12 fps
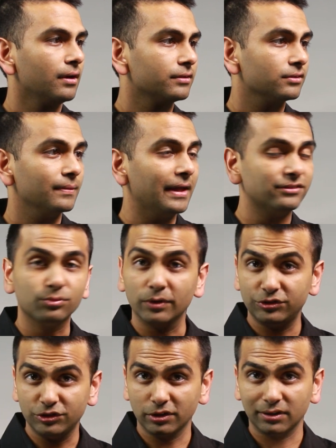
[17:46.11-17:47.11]
So that's
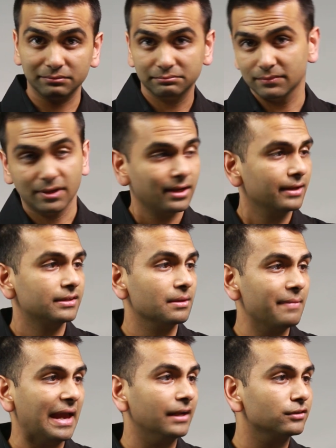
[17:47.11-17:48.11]
what your
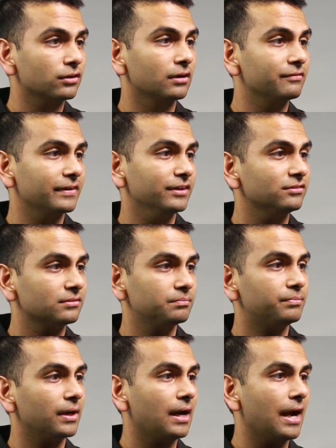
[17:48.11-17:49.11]
demand curve is,
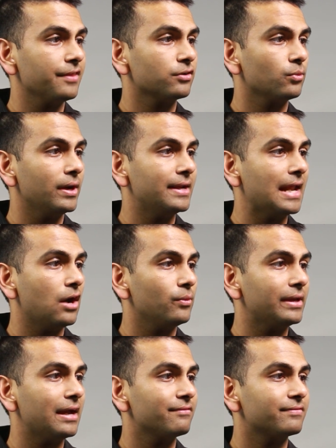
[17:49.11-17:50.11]
but either way, now
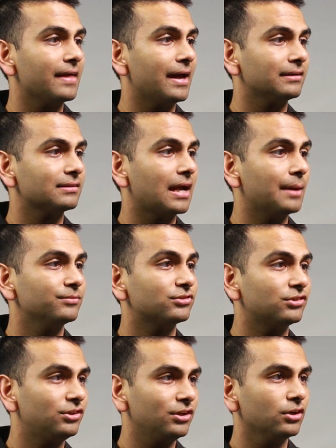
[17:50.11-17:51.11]
we have that
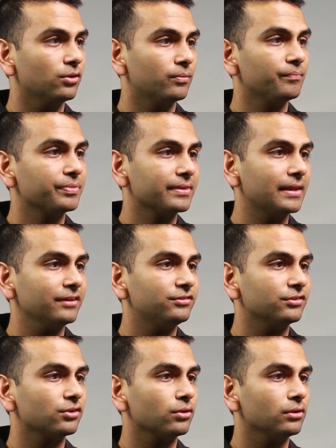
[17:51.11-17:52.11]
times q.
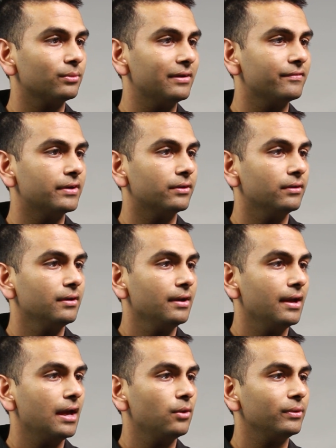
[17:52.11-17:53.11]
That's your total revenue.
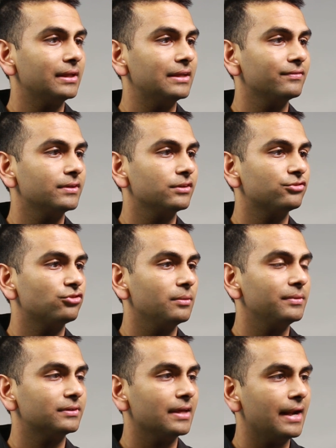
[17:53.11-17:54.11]
And we can even
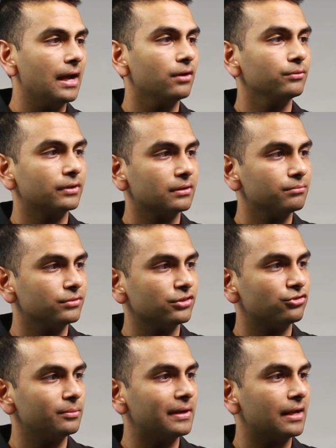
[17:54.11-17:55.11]
distribute that out. We can
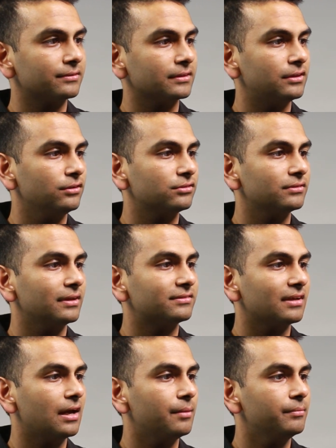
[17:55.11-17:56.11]
distribute out the q, so
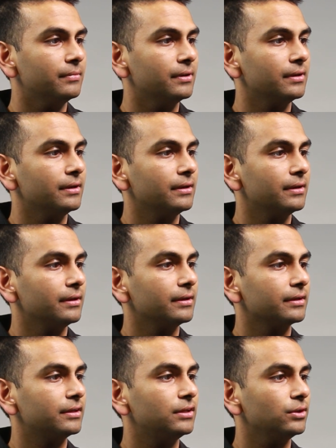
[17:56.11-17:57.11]
that's
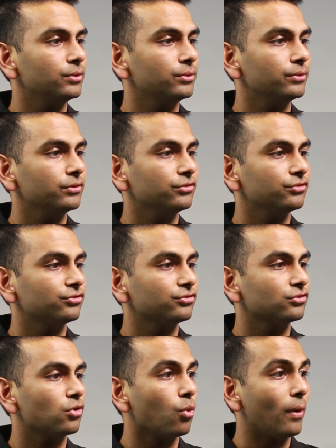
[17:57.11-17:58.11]
mq
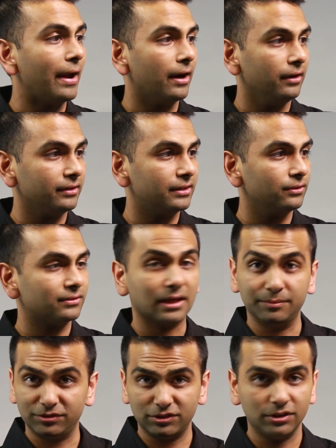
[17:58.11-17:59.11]
squared, q
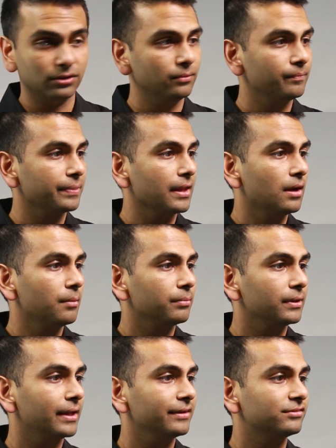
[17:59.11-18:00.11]
times q,
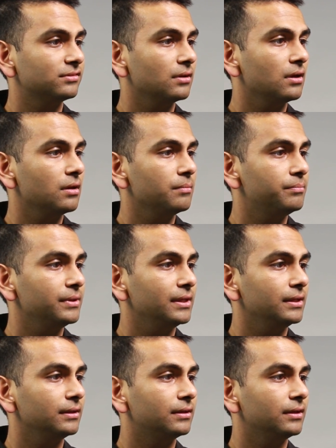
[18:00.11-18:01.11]
plus
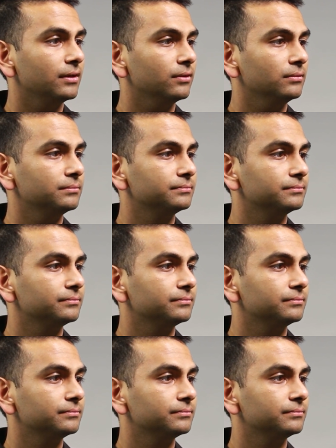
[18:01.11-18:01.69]
bq.